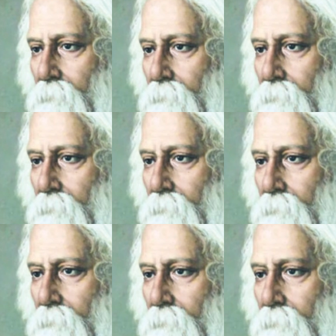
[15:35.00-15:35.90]

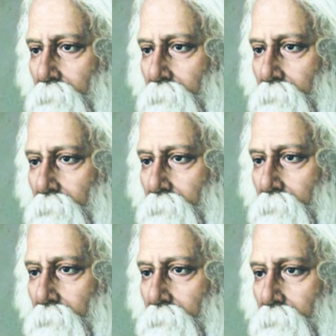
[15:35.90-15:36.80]

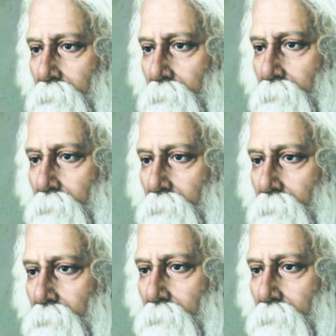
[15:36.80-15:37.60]
[no speech]